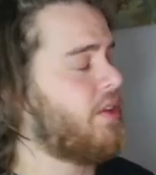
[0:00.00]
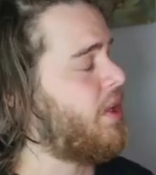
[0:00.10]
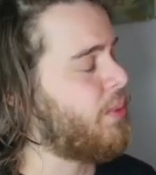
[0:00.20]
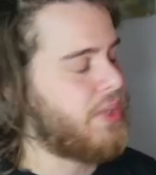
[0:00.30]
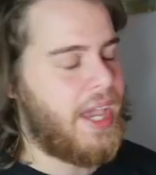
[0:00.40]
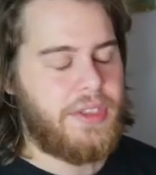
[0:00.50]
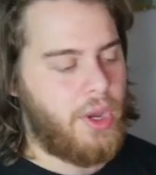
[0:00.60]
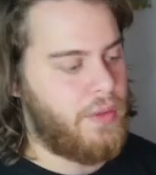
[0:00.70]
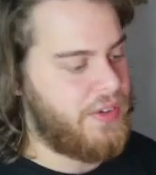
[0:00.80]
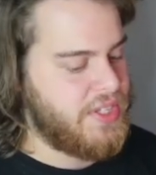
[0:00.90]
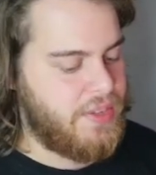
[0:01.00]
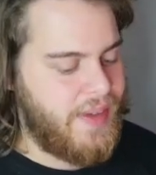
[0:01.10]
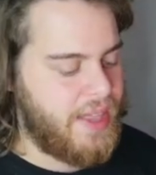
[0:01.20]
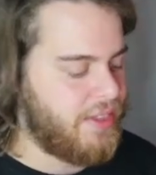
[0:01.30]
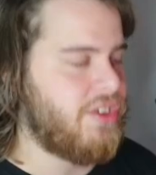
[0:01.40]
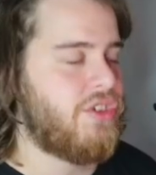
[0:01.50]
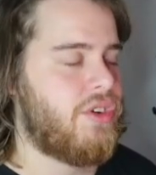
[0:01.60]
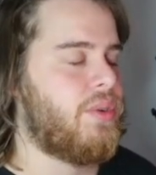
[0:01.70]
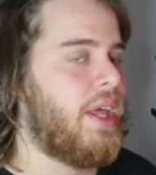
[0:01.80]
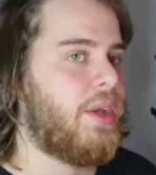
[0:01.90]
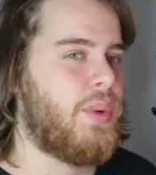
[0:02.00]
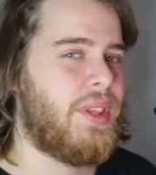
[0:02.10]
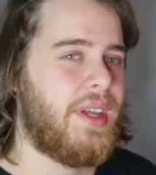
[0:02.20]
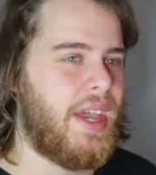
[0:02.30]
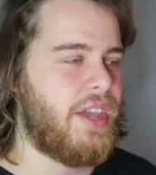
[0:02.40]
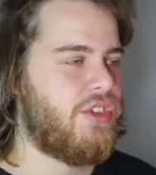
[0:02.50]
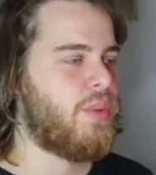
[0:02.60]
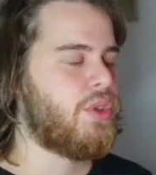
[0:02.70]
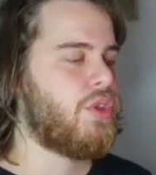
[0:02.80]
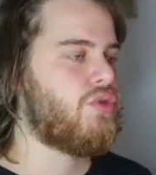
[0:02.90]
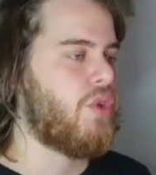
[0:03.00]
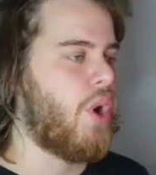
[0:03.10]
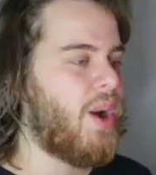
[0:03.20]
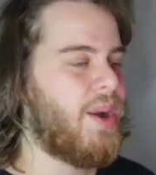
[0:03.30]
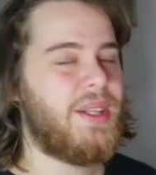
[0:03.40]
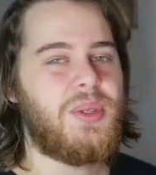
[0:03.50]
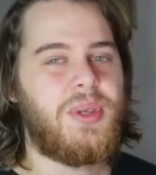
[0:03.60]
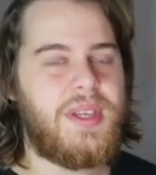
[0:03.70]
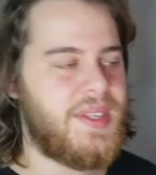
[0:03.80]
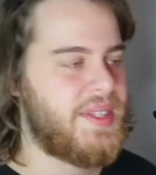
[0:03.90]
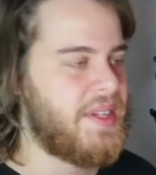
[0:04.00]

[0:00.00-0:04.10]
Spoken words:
He would get all of his advantage, like with Engage, he would draw into his